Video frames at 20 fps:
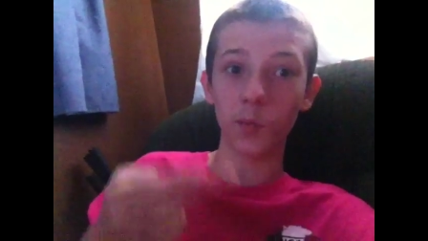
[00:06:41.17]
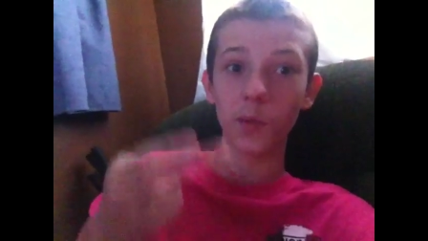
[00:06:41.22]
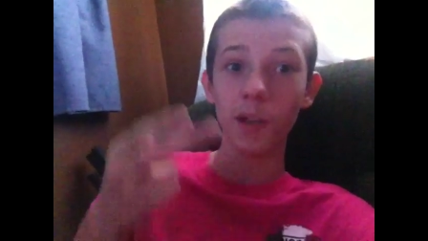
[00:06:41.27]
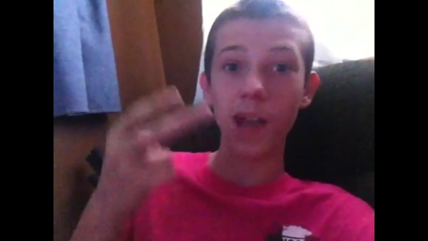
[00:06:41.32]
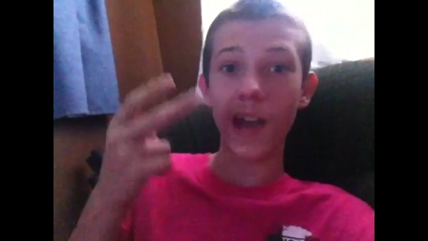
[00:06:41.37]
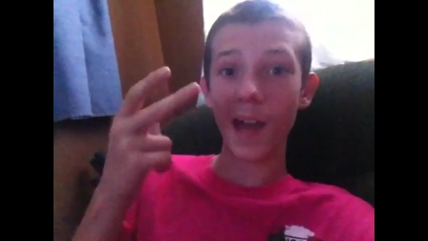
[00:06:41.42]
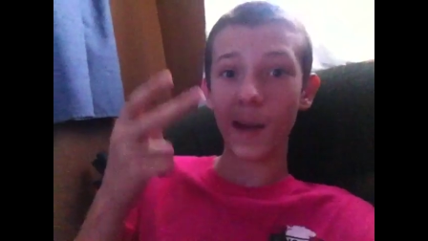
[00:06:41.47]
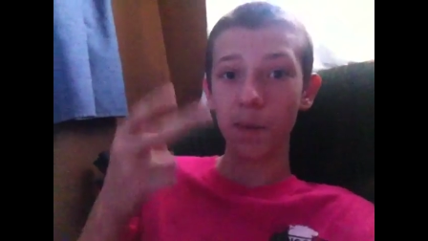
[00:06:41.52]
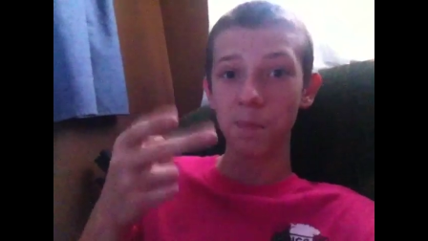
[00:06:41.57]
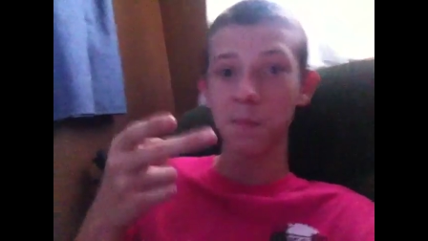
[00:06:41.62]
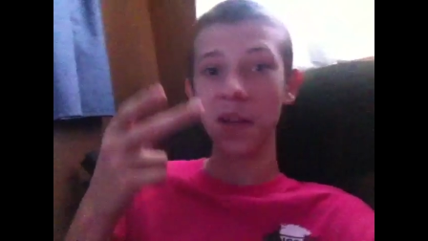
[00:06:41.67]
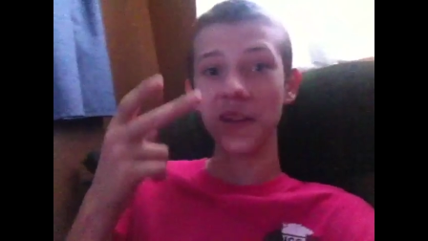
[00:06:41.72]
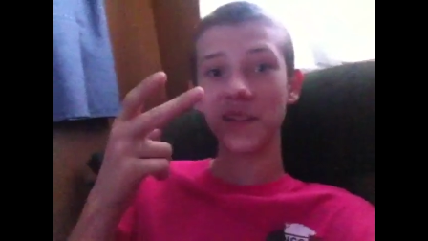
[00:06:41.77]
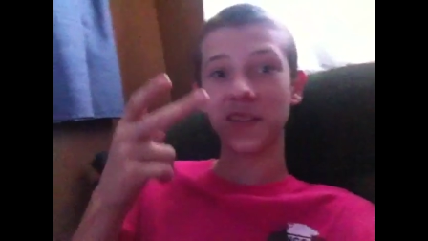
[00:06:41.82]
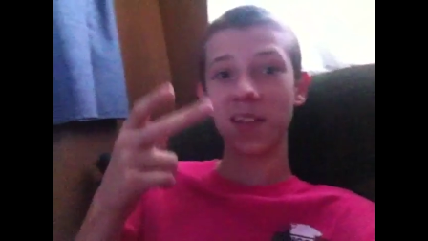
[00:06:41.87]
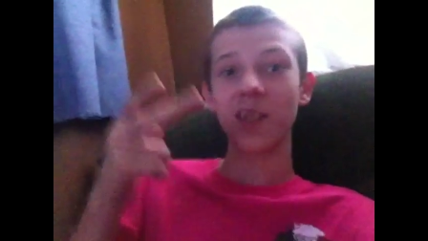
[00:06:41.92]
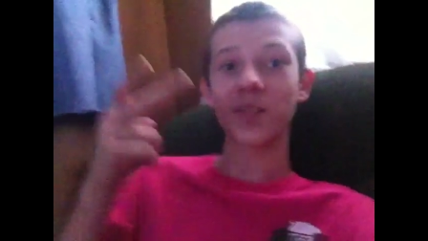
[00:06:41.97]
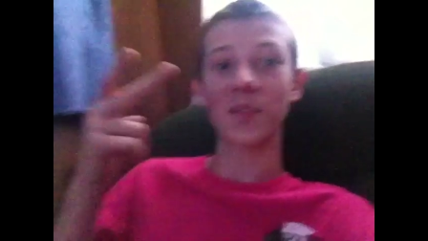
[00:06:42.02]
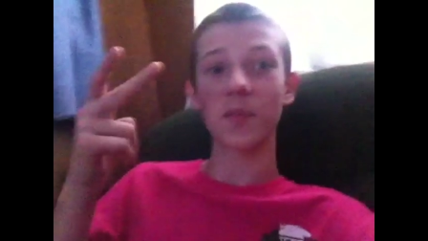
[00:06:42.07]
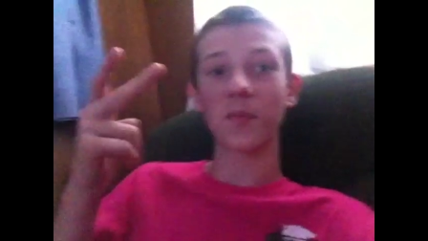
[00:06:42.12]
We had a
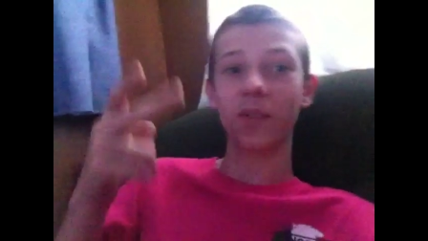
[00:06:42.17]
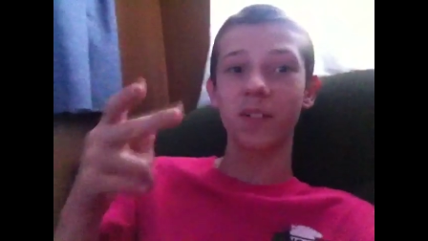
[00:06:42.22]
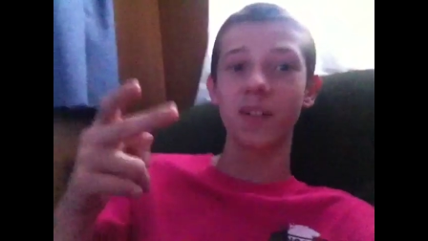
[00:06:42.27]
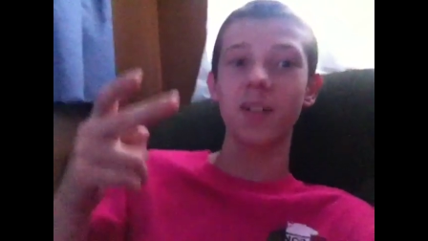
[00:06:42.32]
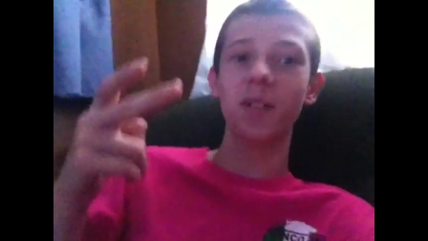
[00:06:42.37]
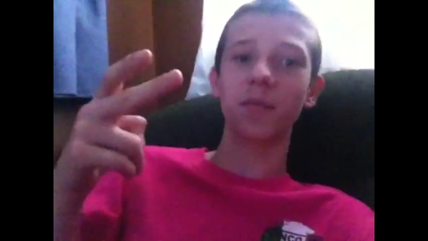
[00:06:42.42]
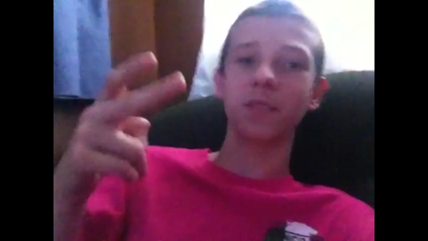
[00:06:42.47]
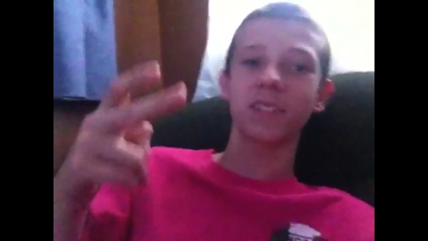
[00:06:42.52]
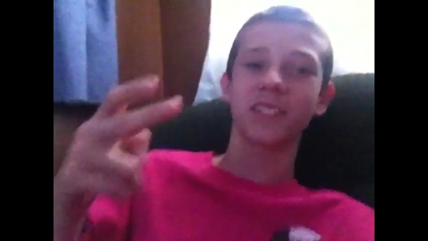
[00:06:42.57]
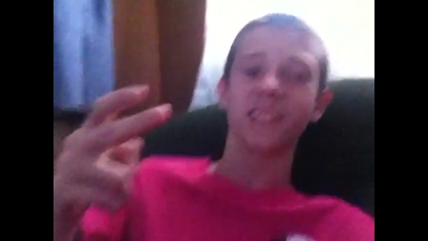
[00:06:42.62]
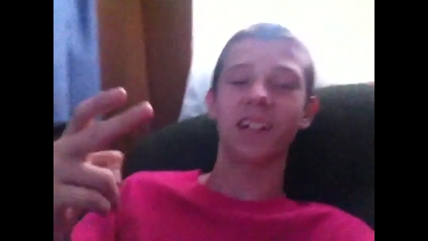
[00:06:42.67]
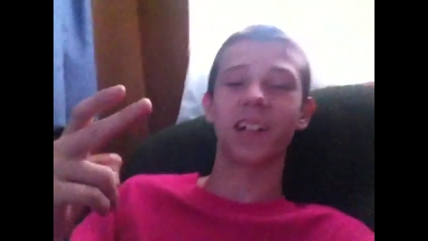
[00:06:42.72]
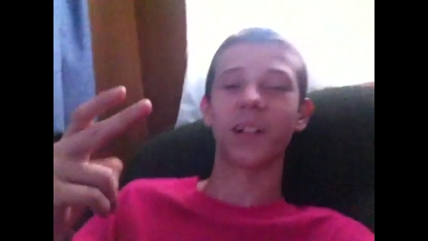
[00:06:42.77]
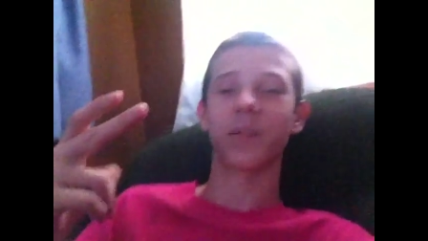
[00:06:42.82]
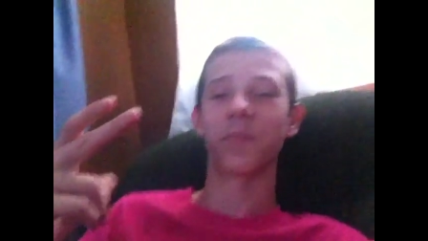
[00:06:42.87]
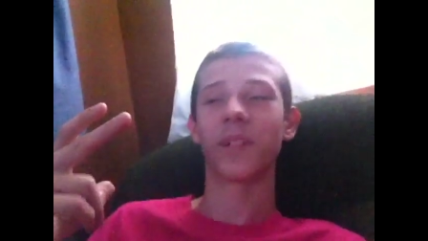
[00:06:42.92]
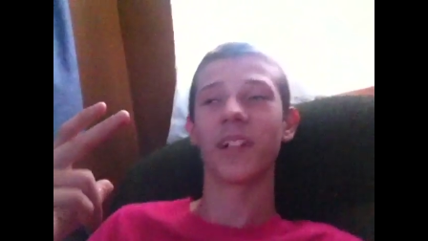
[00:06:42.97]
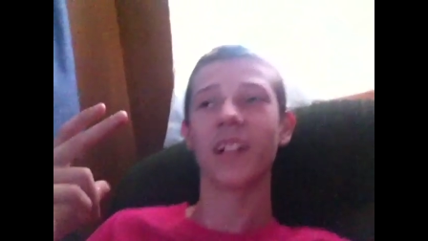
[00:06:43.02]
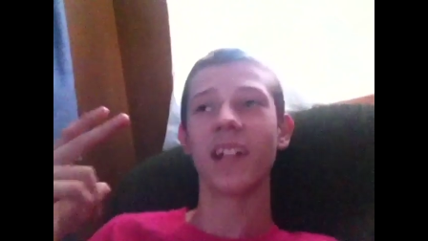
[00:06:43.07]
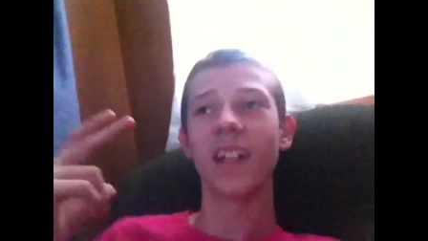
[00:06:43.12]
PlayStation 1 at one
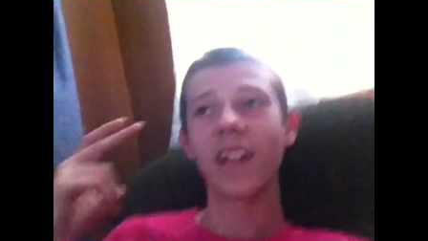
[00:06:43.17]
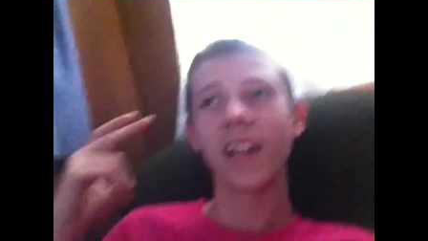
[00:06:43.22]
time.